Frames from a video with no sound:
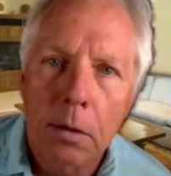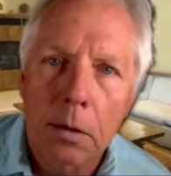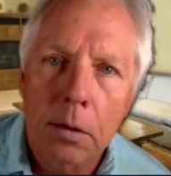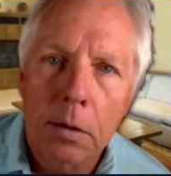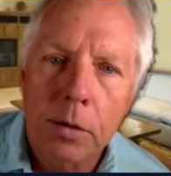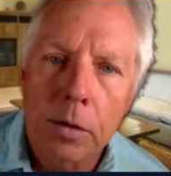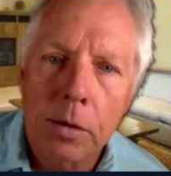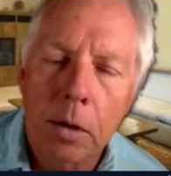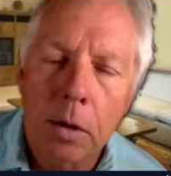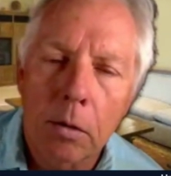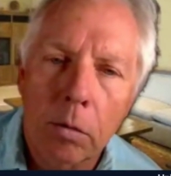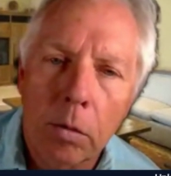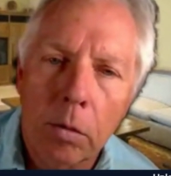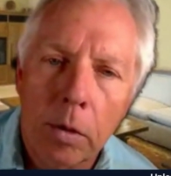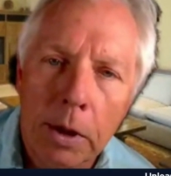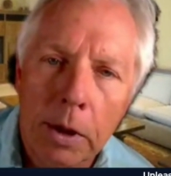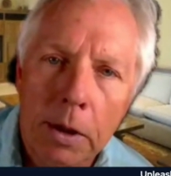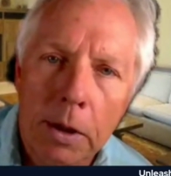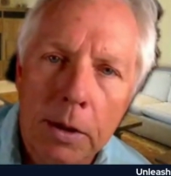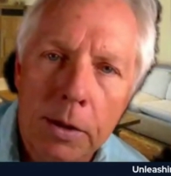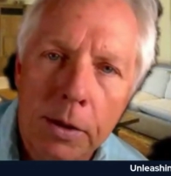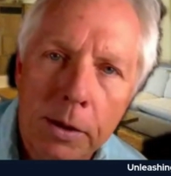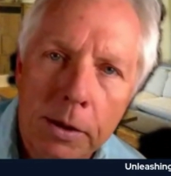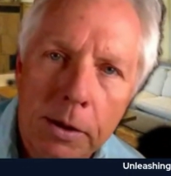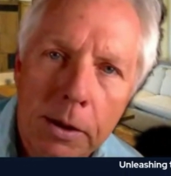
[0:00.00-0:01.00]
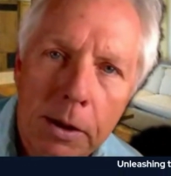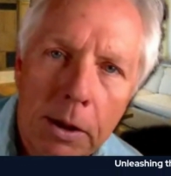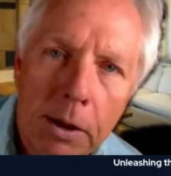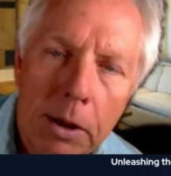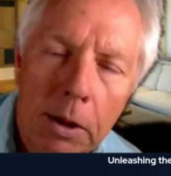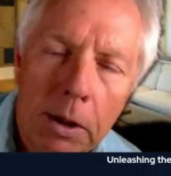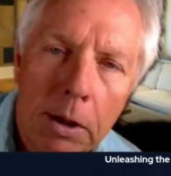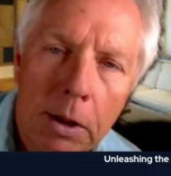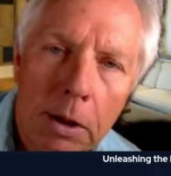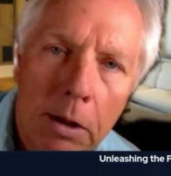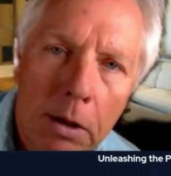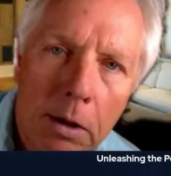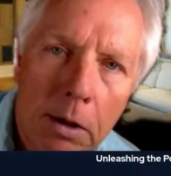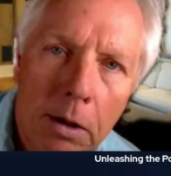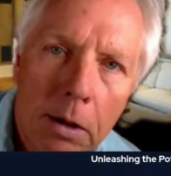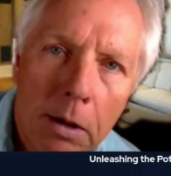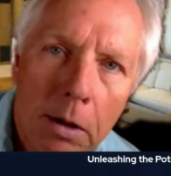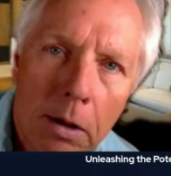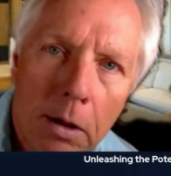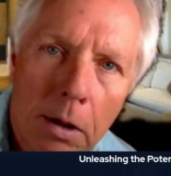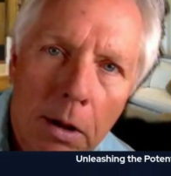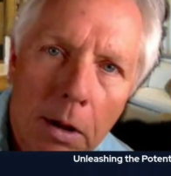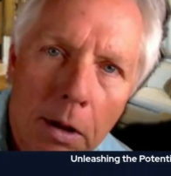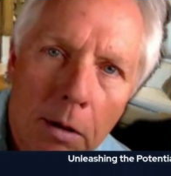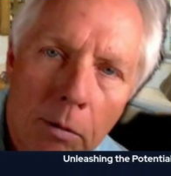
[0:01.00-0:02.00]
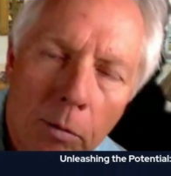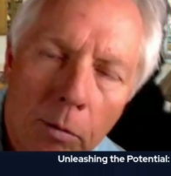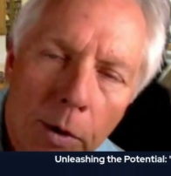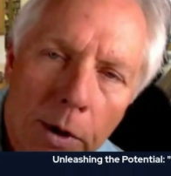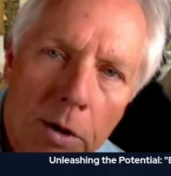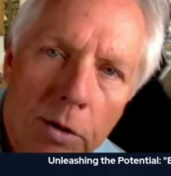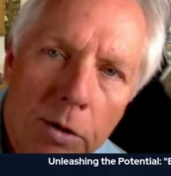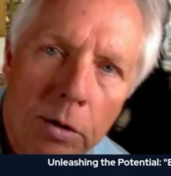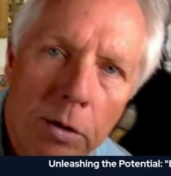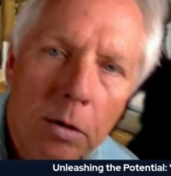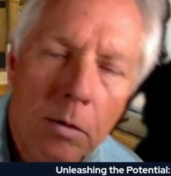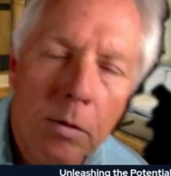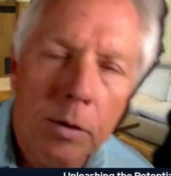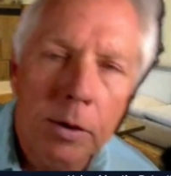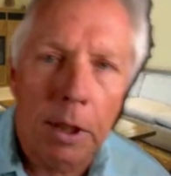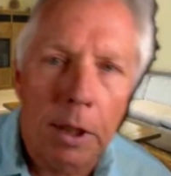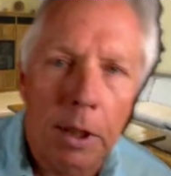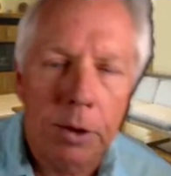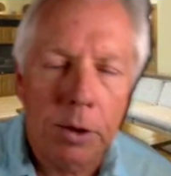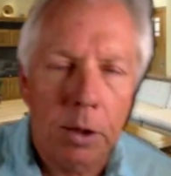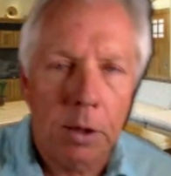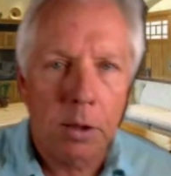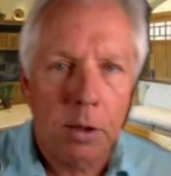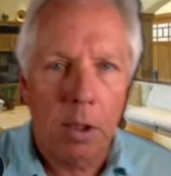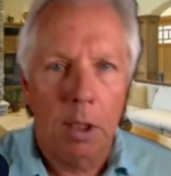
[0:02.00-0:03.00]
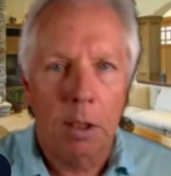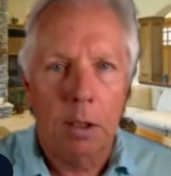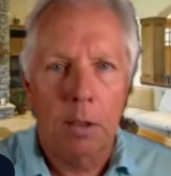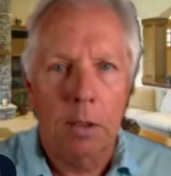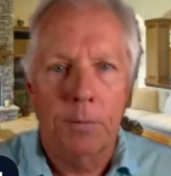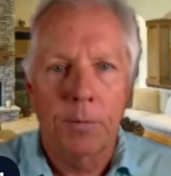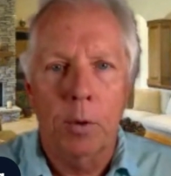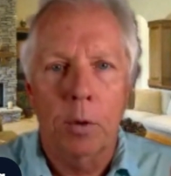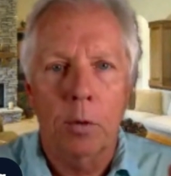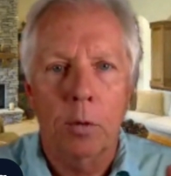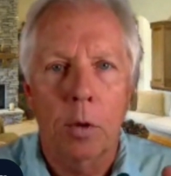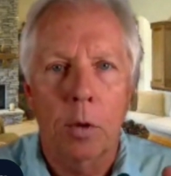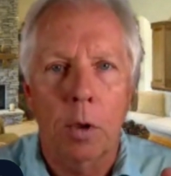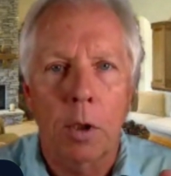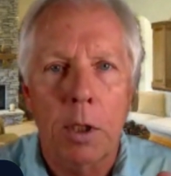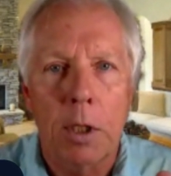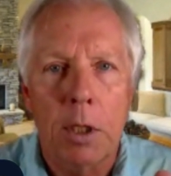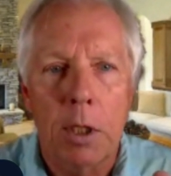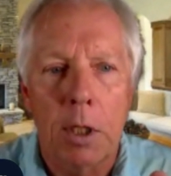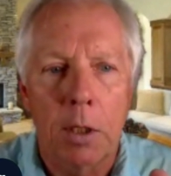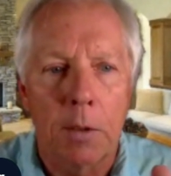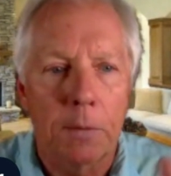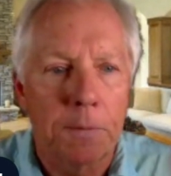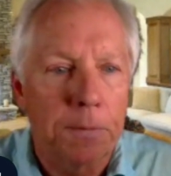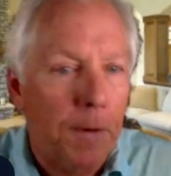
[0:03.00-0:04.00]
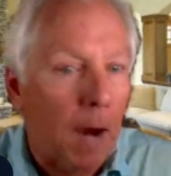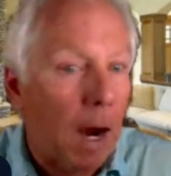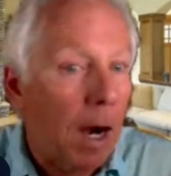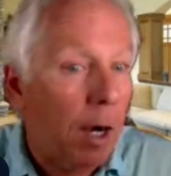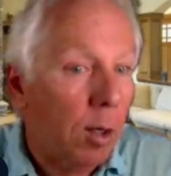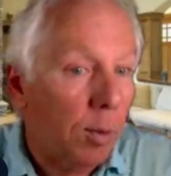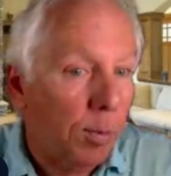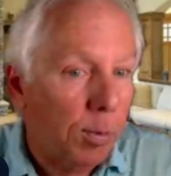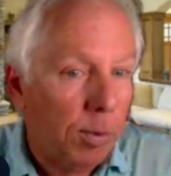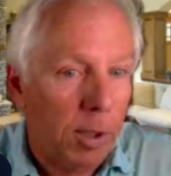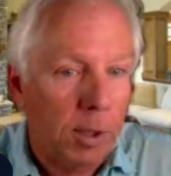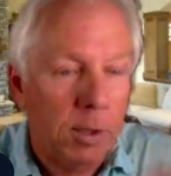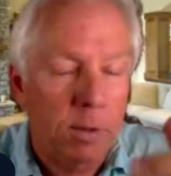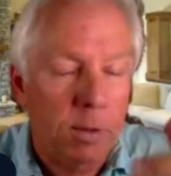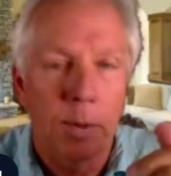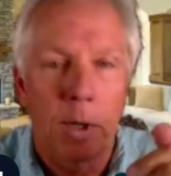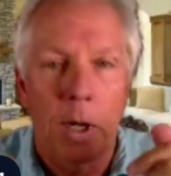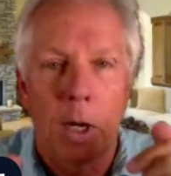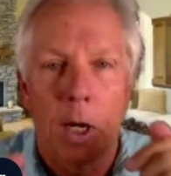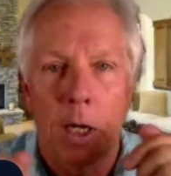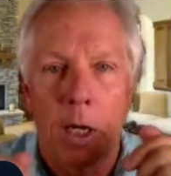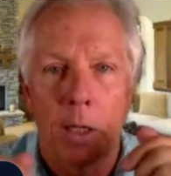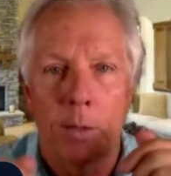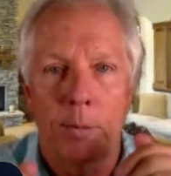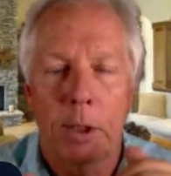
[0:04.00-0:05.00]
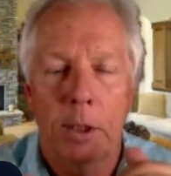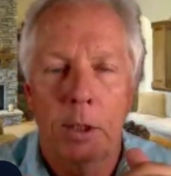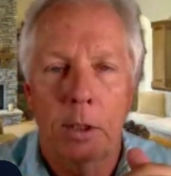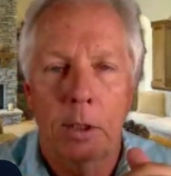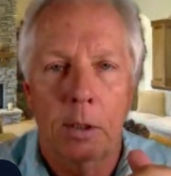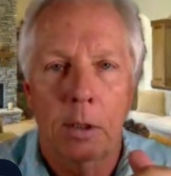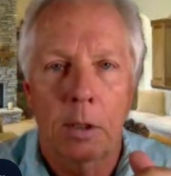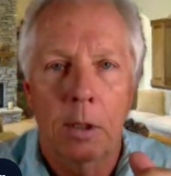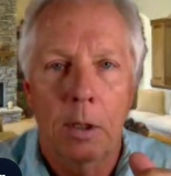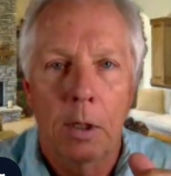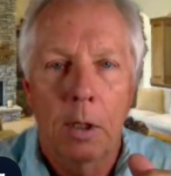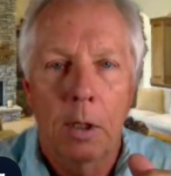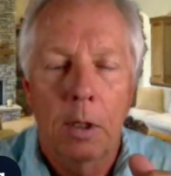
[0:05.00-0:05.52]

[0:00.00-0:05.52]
So we can see, we can use that just like if you're looking in a fireplace behind me here.